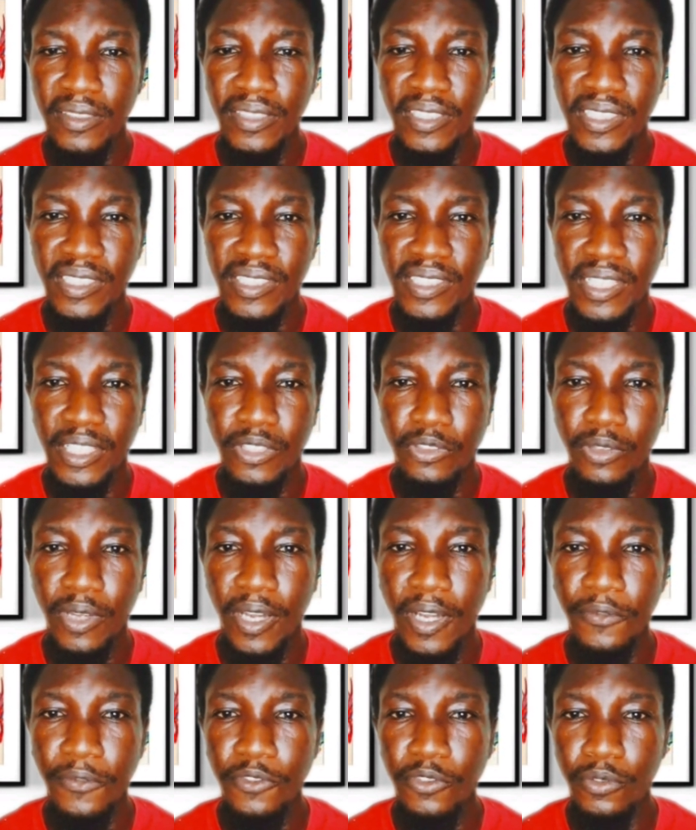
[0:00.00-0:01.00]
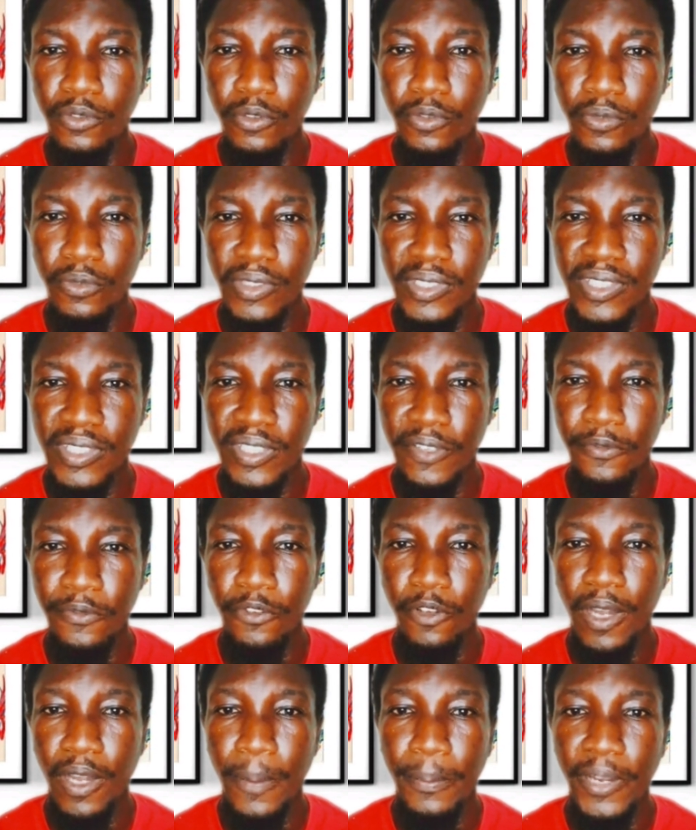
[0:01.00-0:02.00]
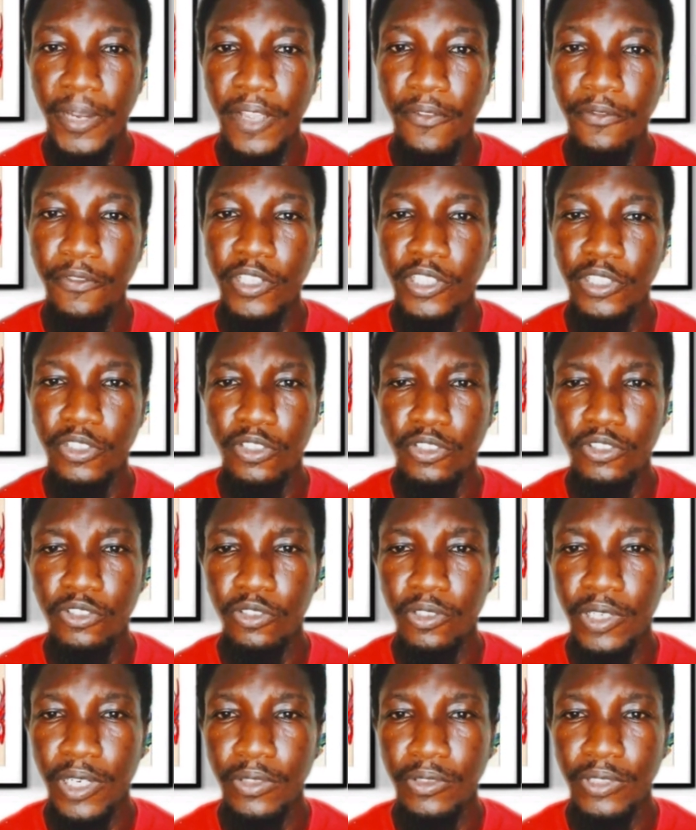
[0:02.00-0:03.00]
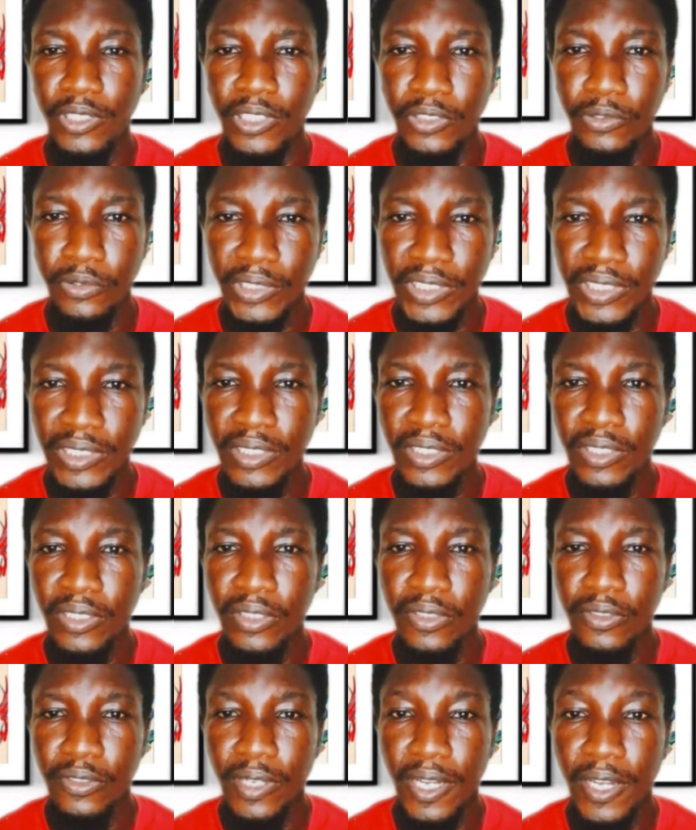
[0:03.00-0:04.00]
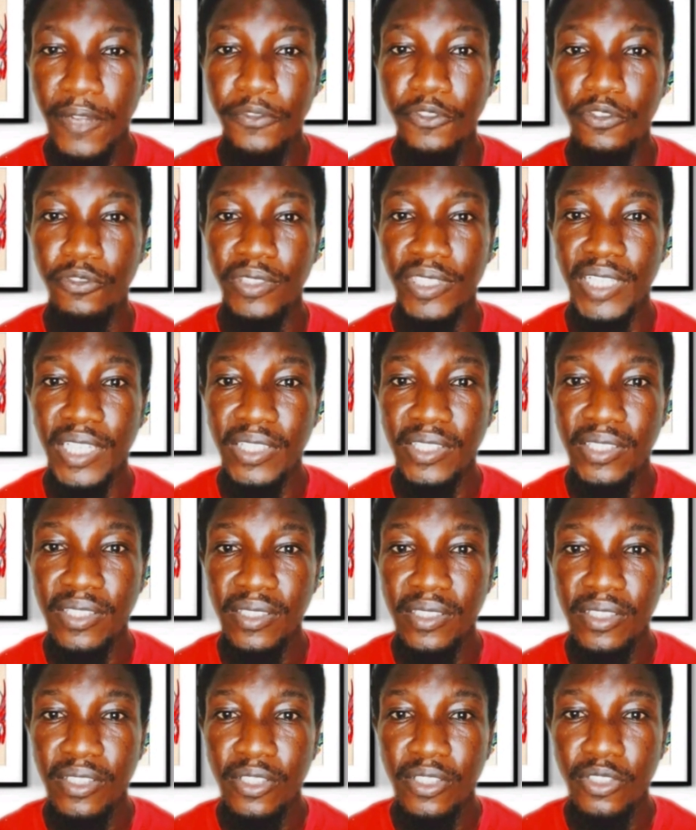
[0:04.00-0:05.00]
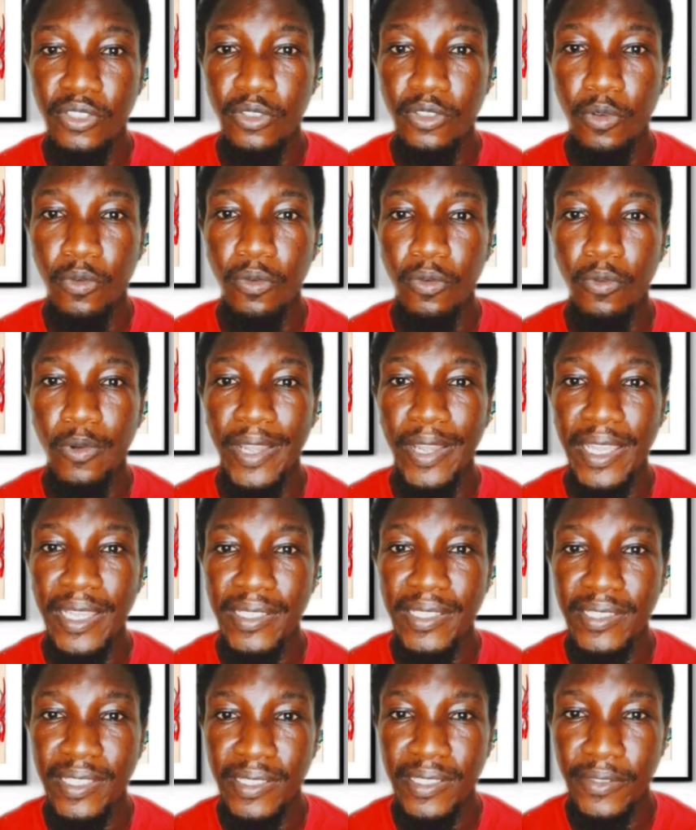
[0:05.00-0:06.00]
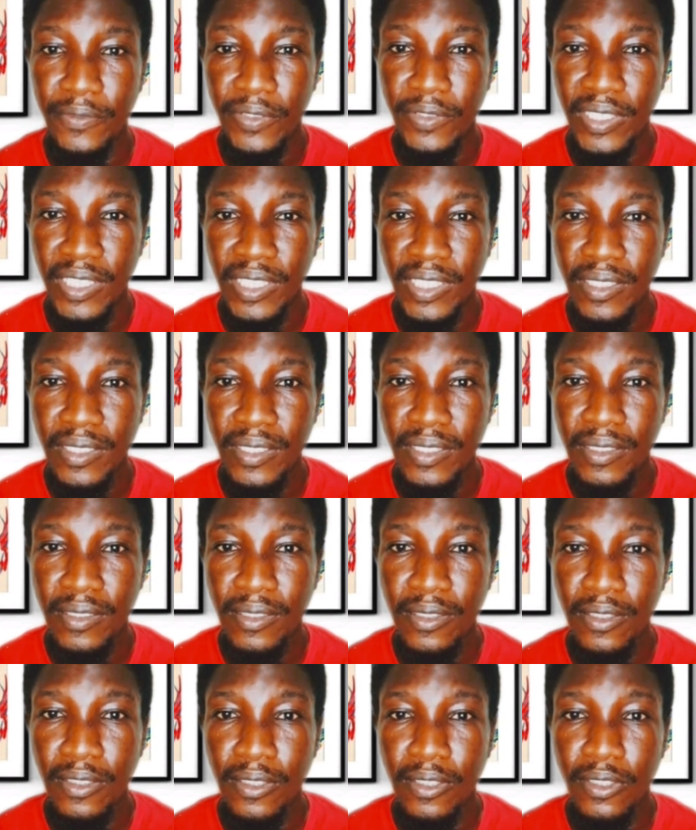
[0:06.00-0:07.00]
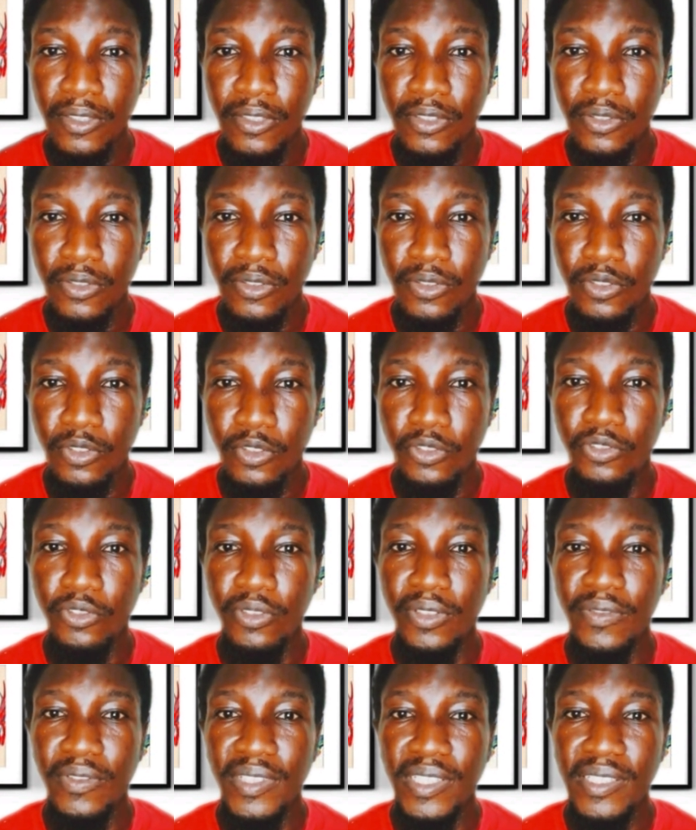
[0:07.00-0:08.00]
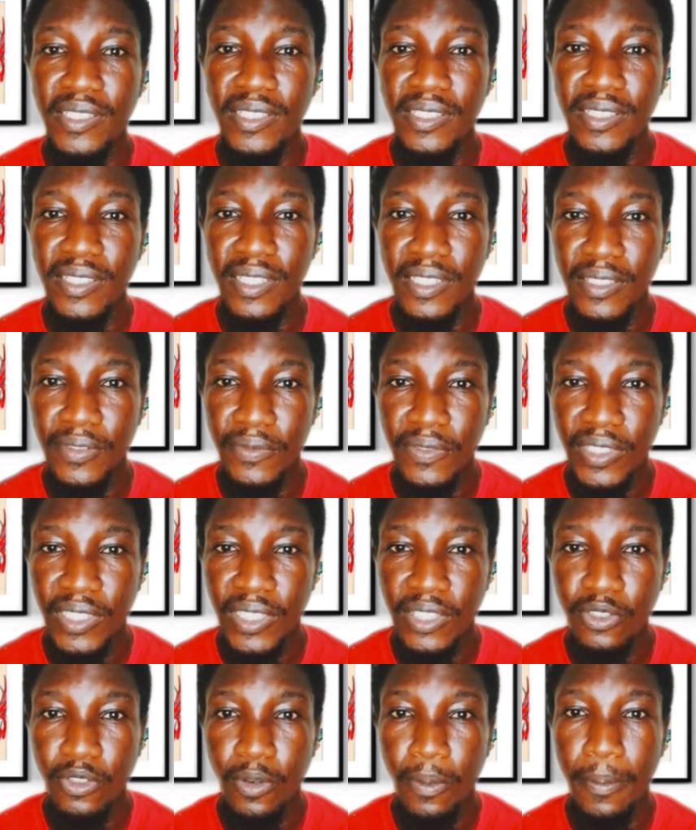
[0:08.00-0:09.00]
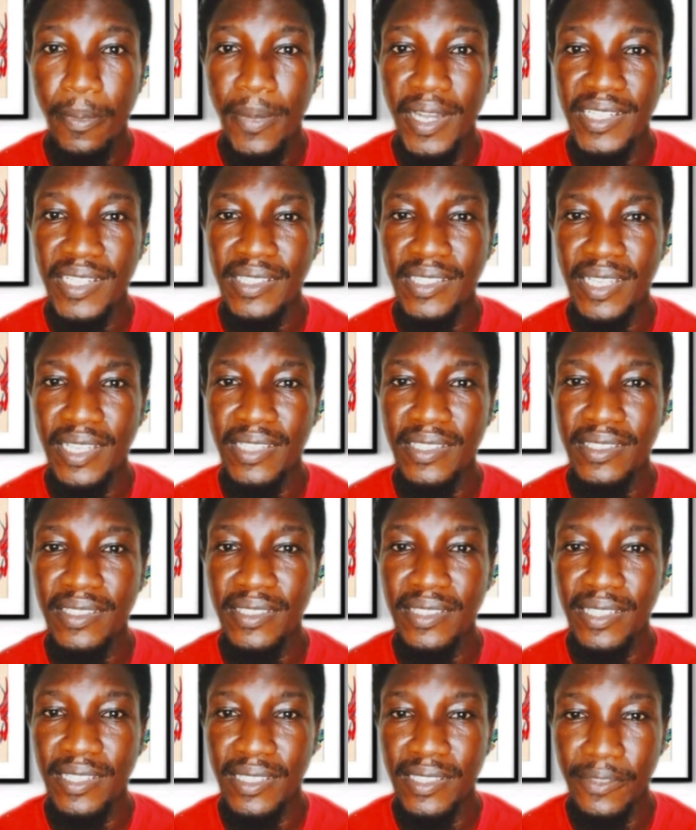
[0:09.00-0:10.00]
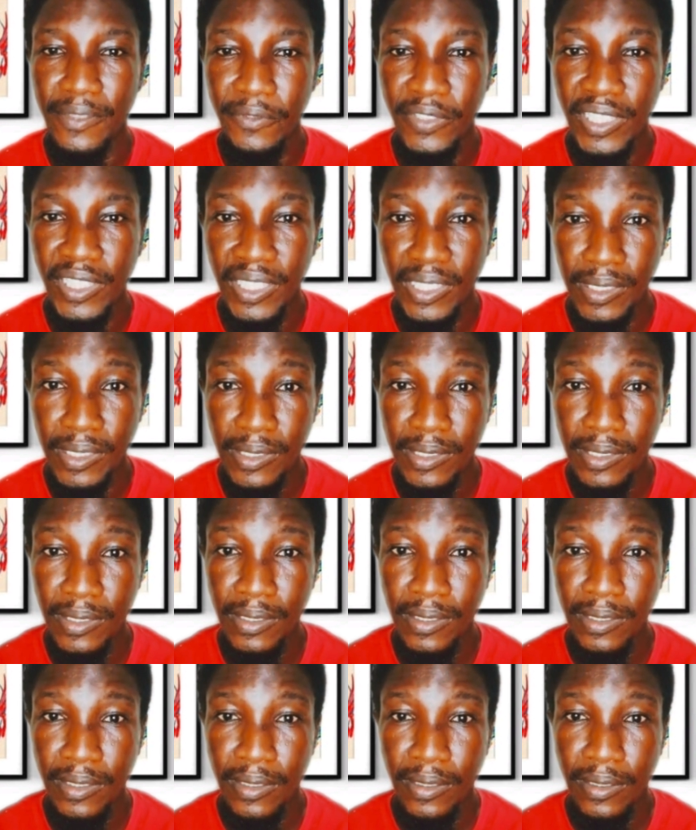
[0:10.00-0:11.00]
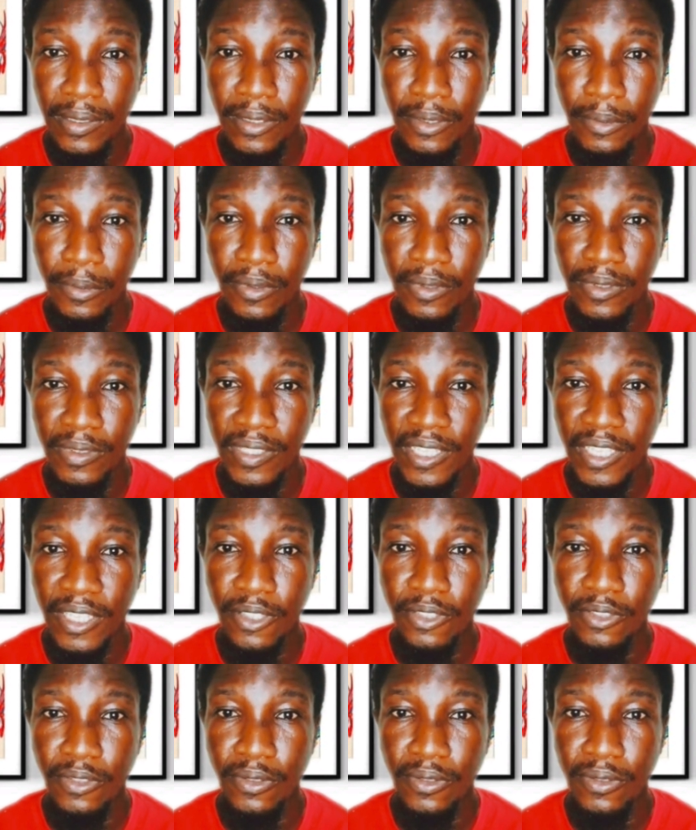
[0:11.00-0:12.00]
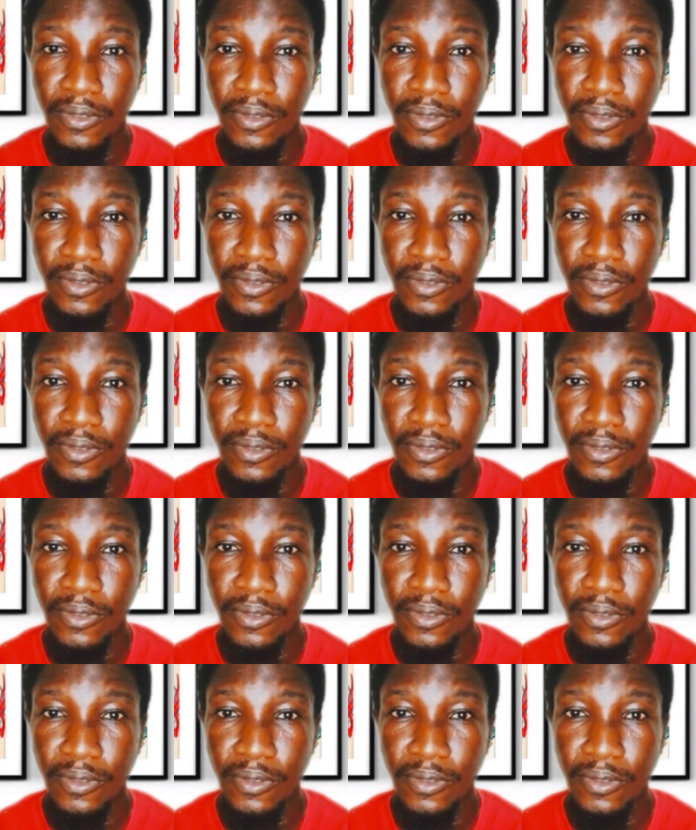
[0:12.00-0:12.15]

things that you have to know is if you're applying for a doctoral degree, you have to get your WAEC certificate, your university certificate, your master's certificate. Then